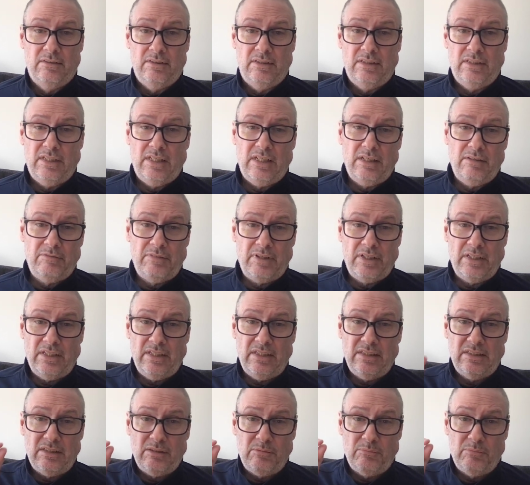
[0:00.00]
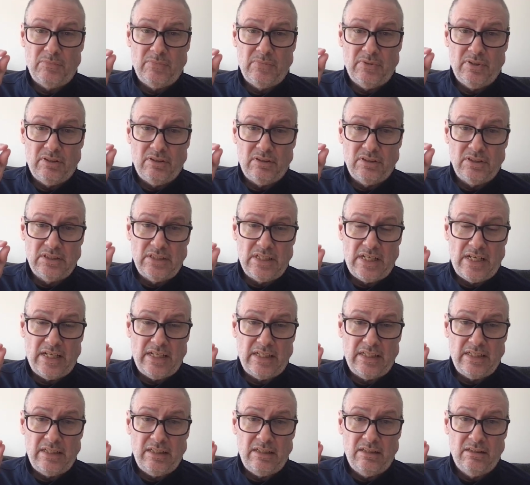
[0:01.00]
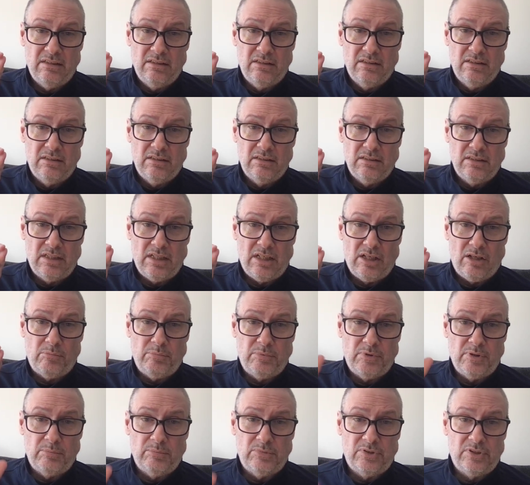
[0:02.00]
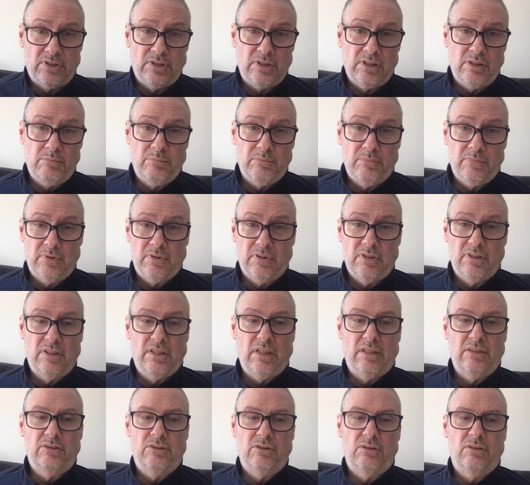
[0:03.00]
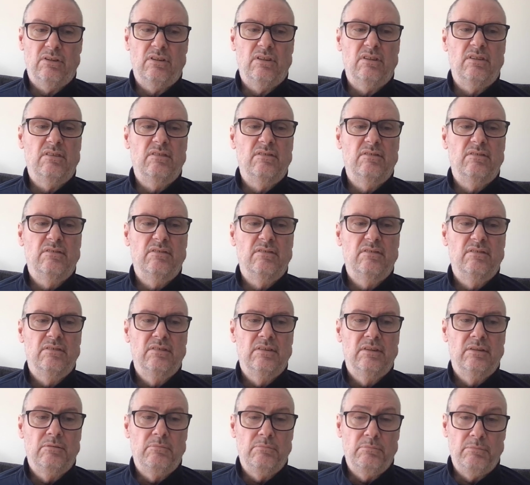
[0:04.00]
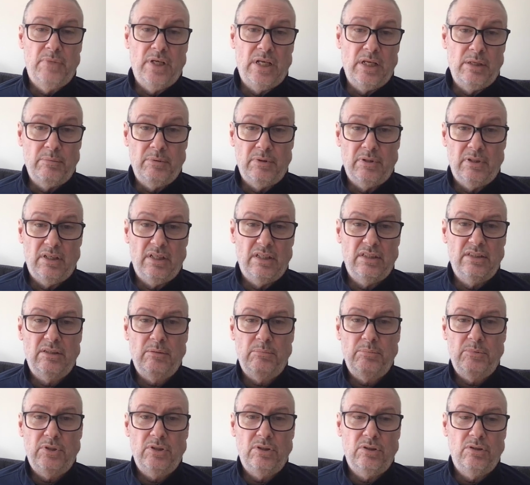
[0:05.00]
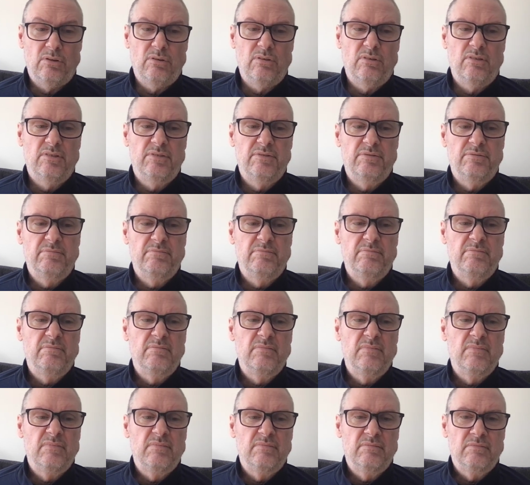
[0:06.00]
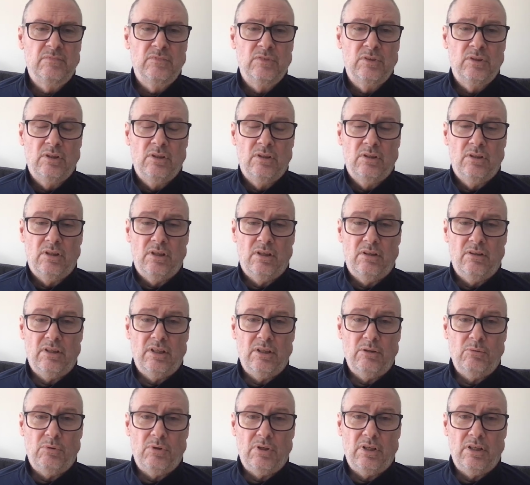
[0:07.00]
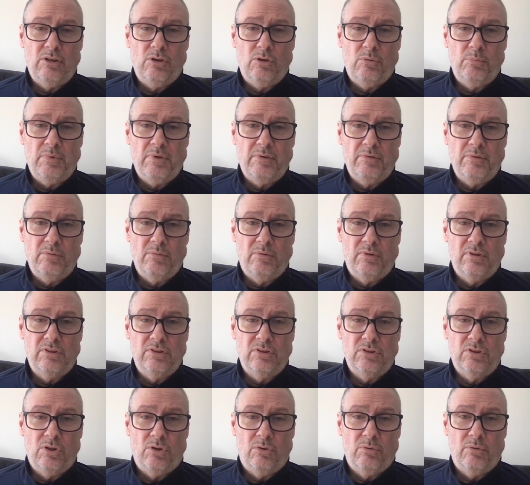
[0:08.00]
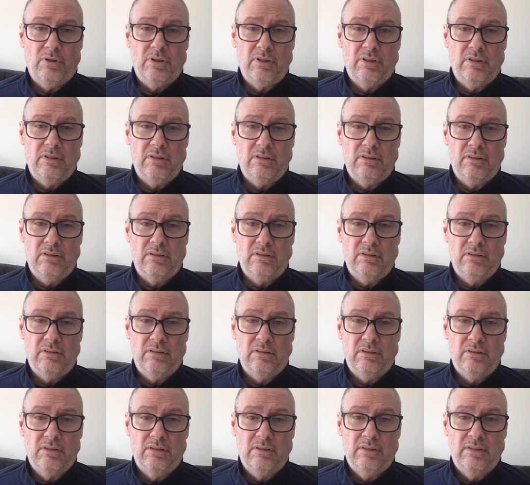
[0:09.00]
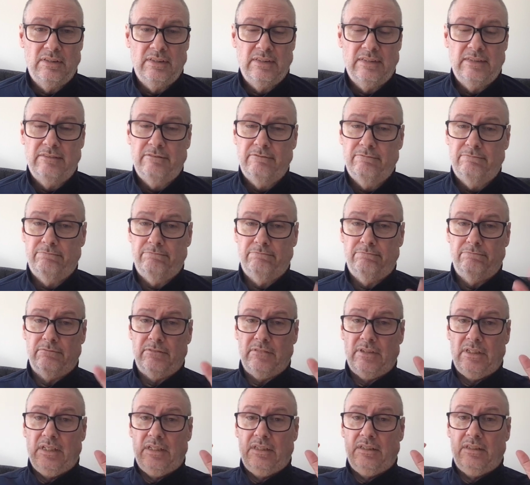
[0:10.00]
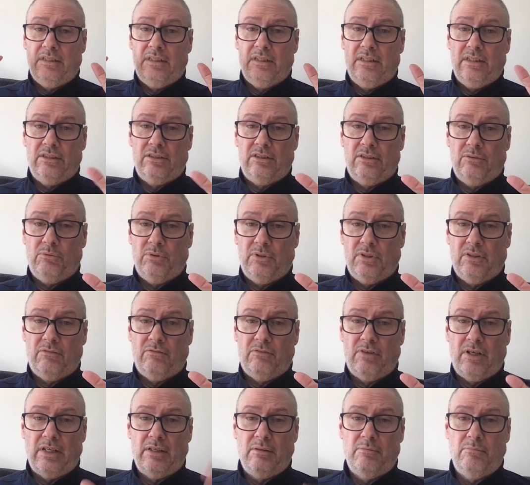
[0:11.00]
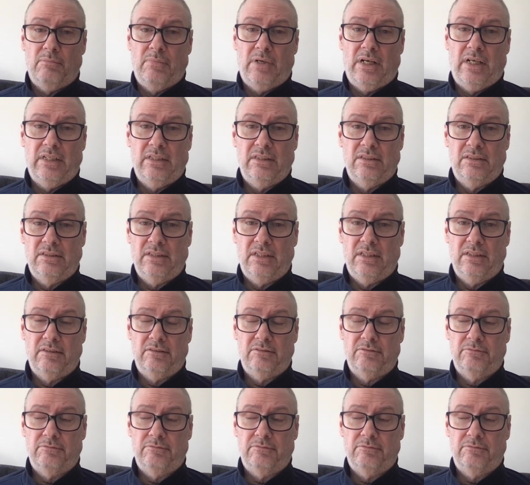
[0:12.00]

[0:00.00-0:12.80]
And then if they need something little tiny to help them sleep, that's good. Maybe. It's up to you. All right, well, I hope everyone's going into this with the right mindset.